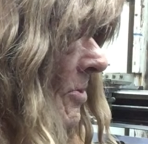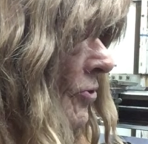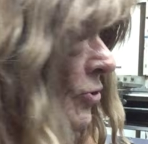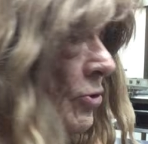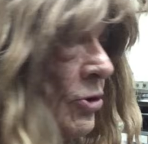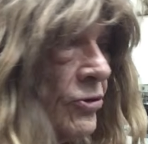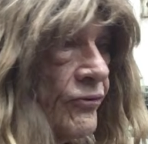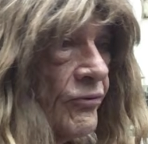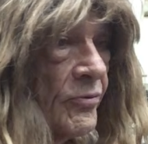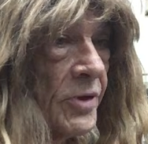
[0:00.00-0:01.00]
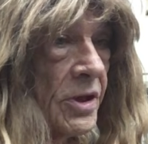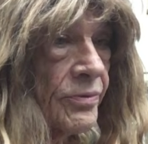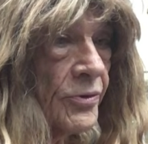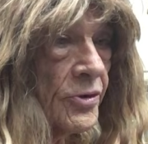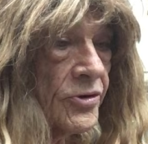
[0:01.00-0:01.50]
No good for me
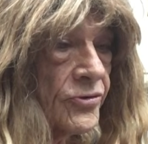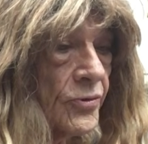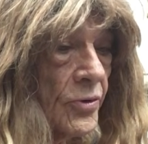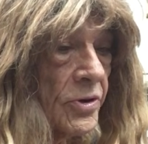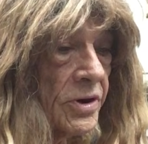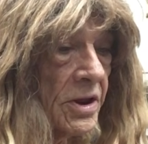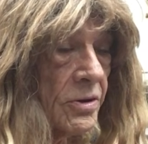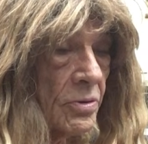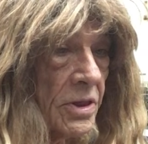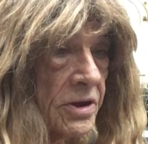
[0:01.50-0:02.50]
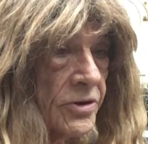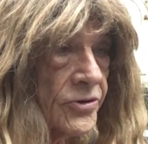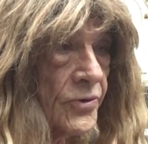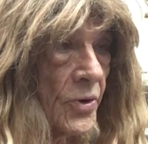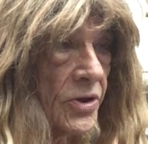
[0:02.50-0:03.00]
if they're destroyed, and I don't like
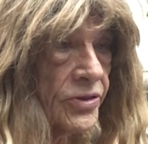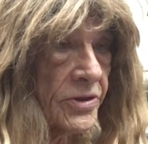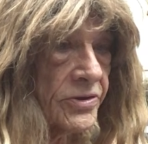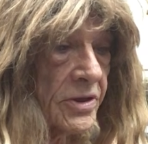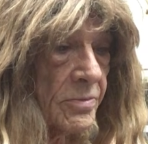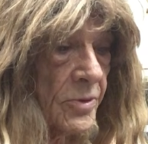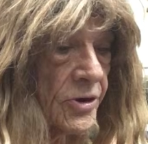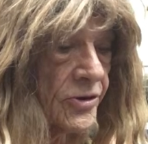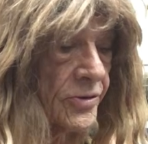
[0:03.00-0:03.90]
destroying things that much.